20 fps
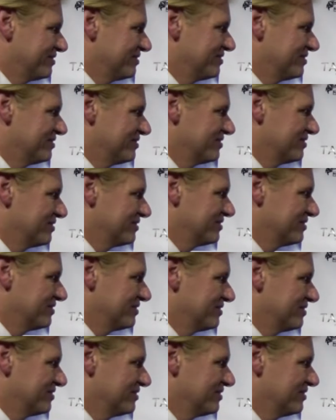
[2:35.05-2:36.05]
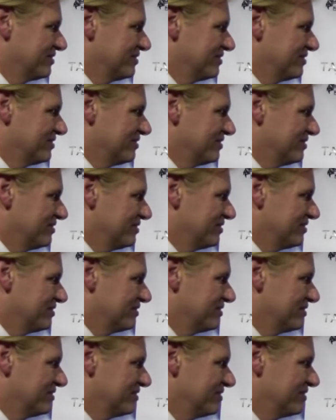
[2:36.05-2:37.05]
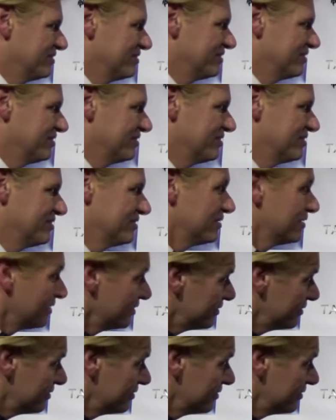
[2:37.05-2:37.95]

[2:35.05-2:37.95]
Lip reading: (silent)